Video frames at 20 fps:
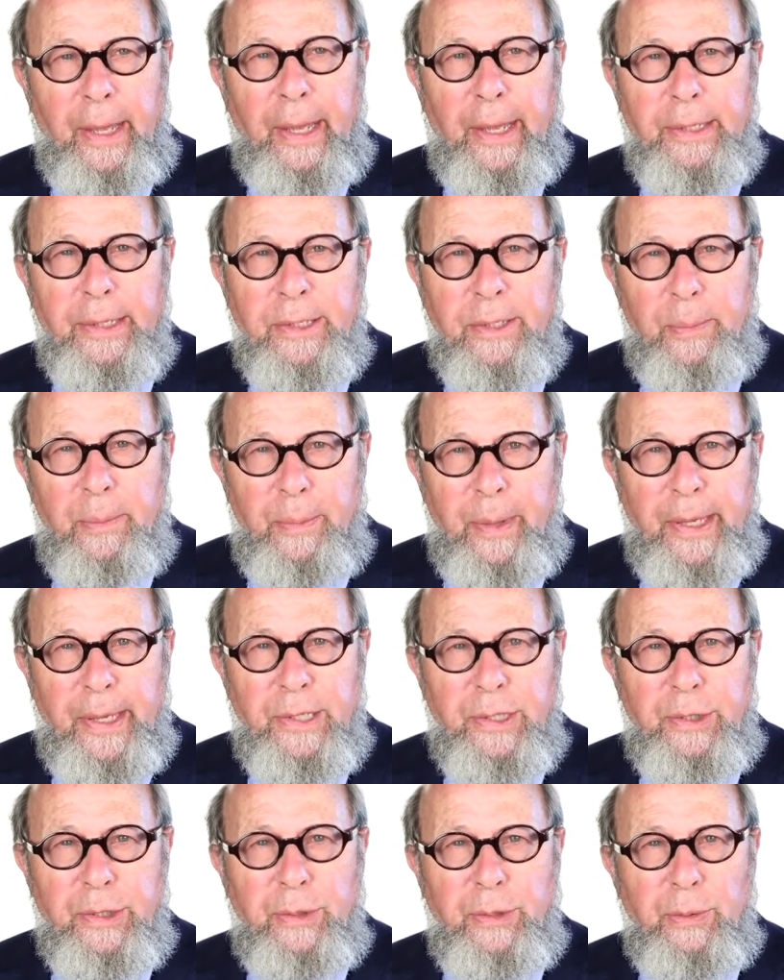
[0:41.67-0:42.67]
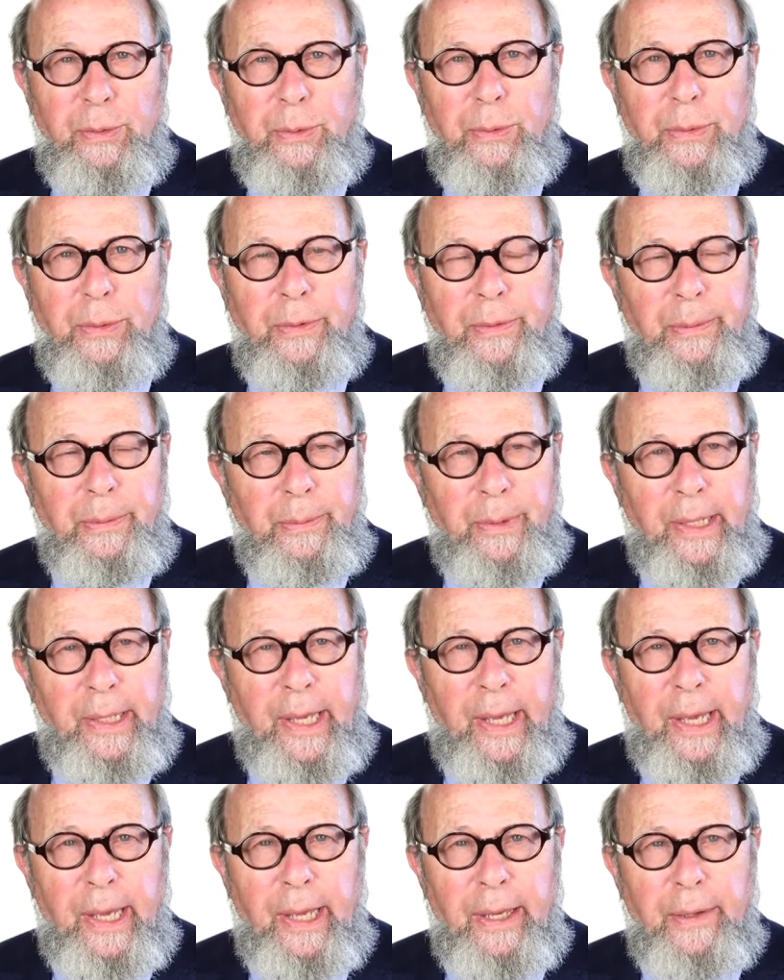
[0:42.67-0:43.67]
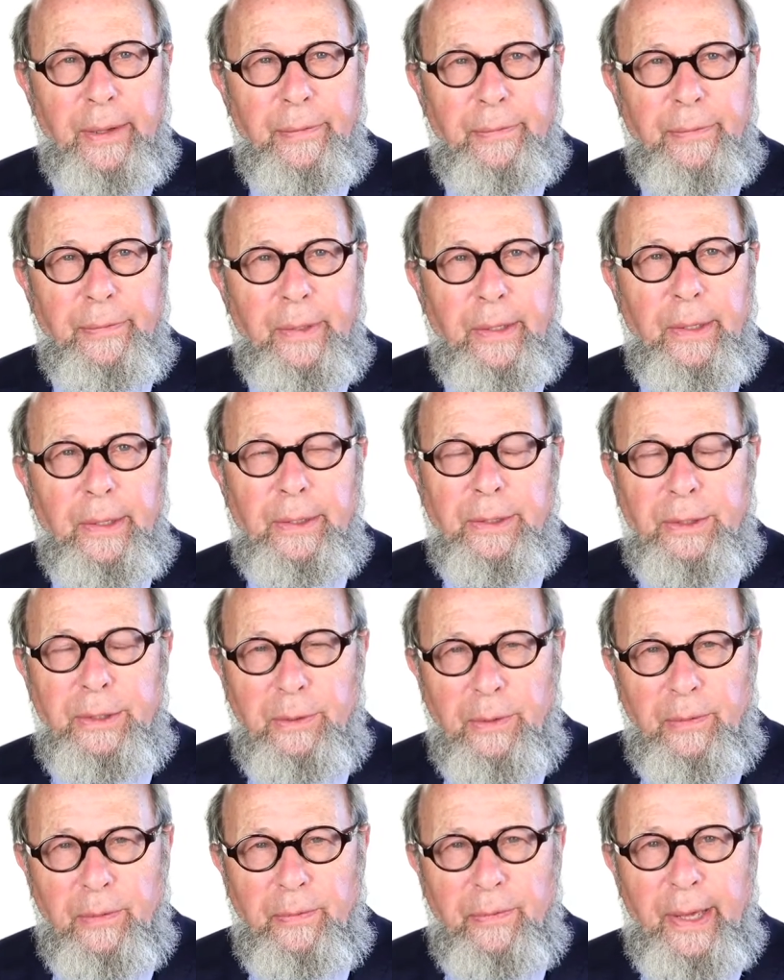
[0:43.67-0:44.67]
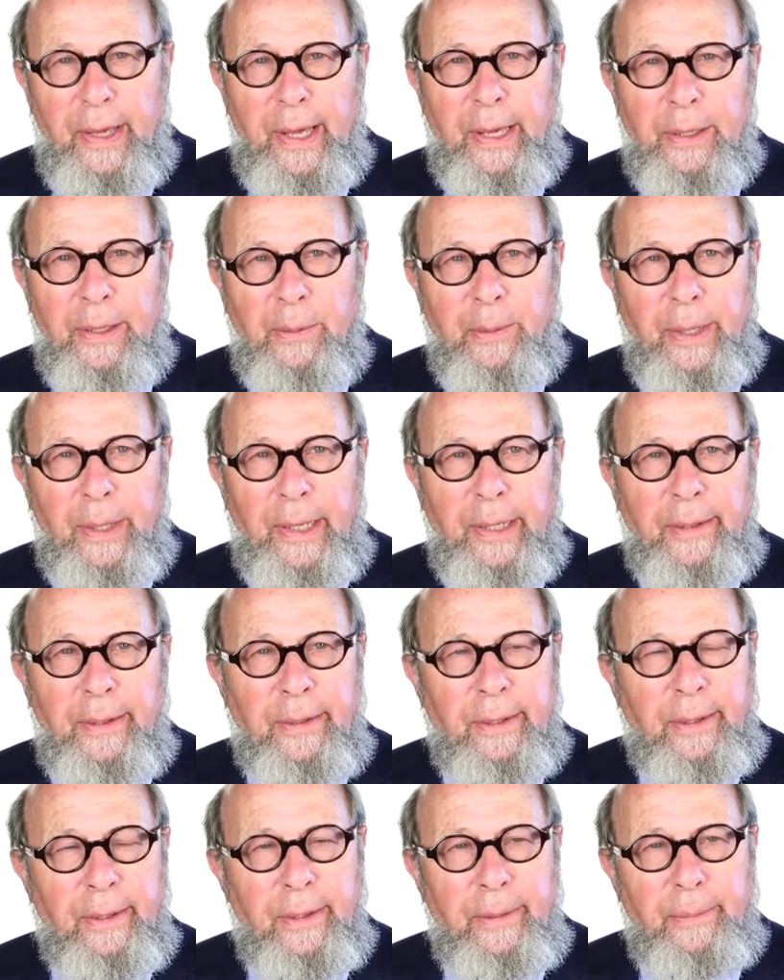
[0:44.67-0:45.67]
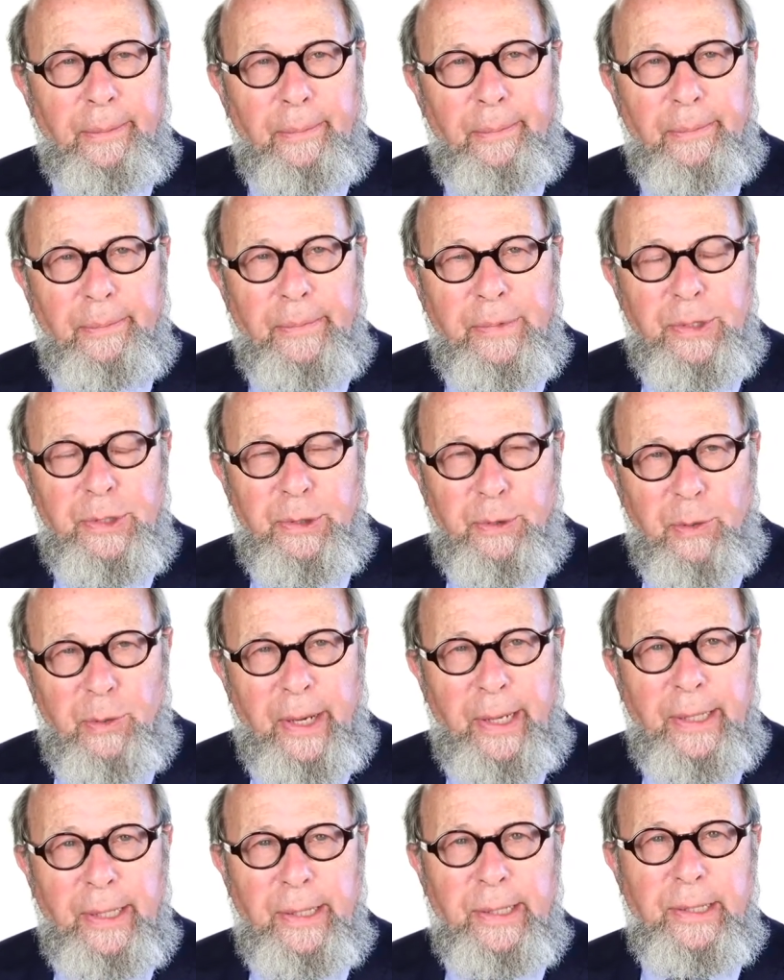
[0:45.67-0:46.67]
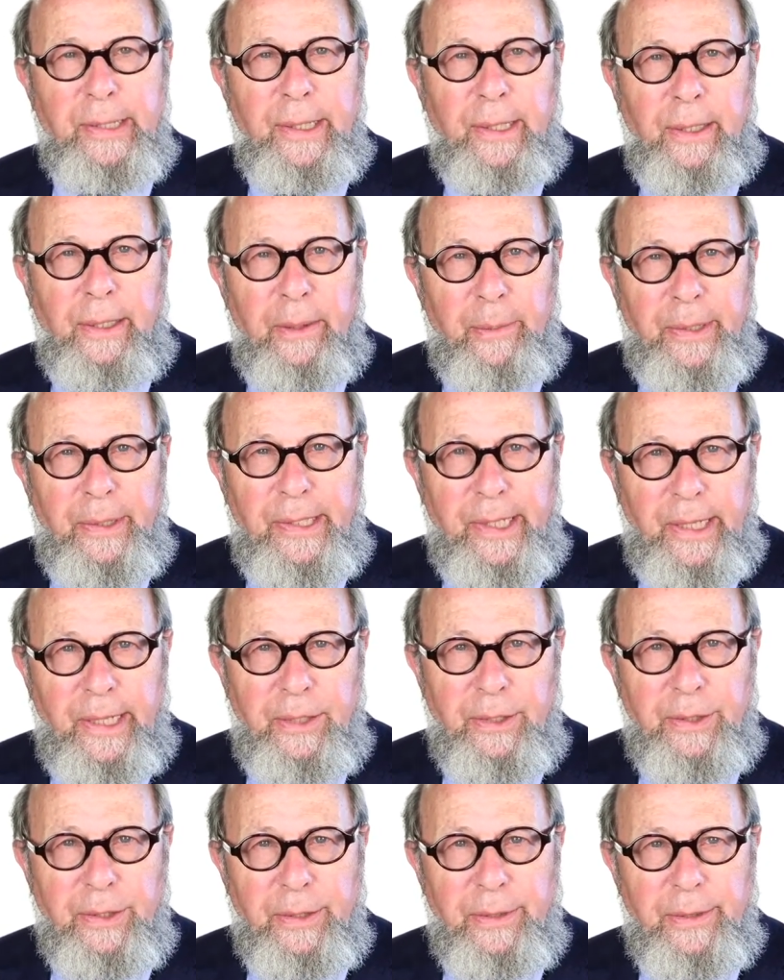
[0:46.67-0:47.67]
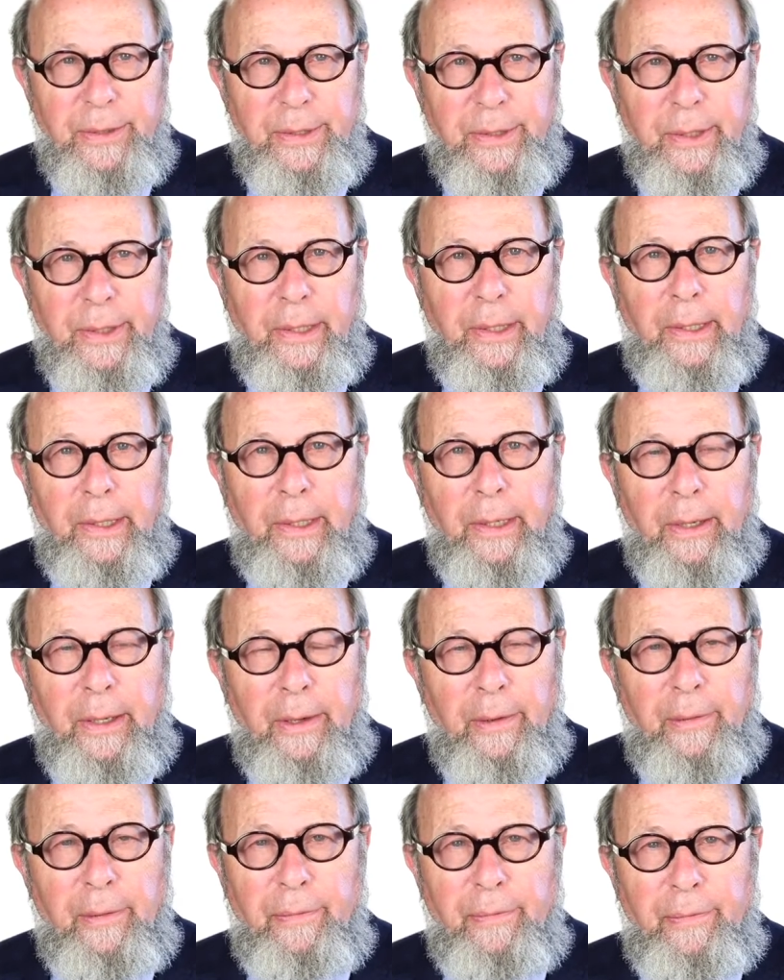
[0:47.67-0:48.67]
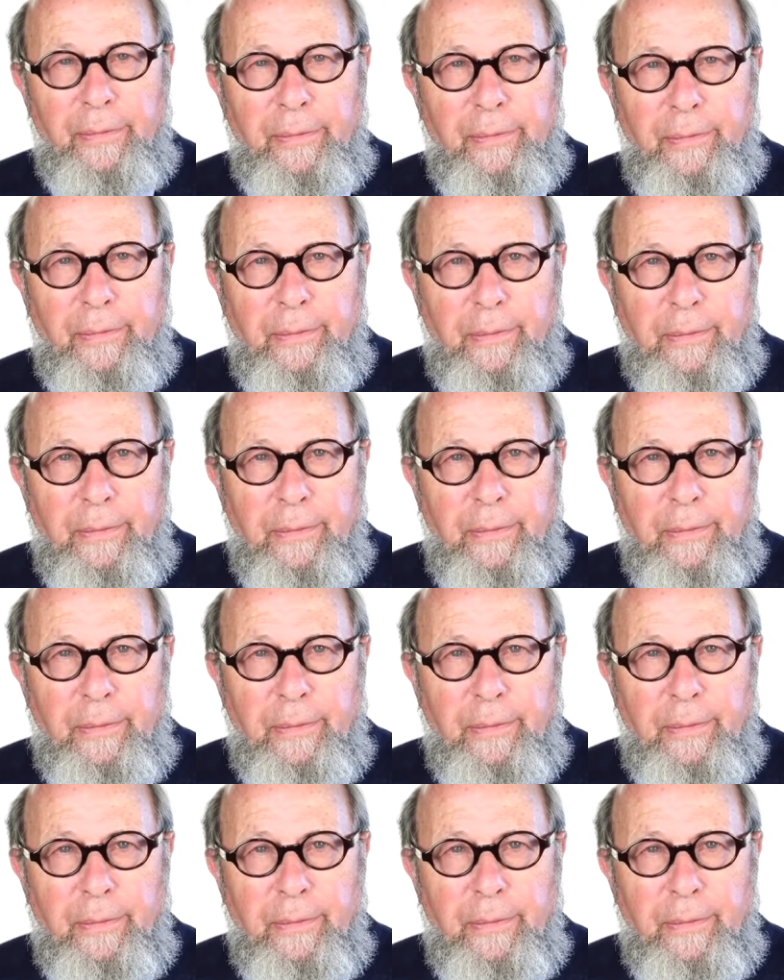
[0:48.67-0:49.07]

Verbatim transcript: as the best tool that we have to evaluate the strengths and limitations of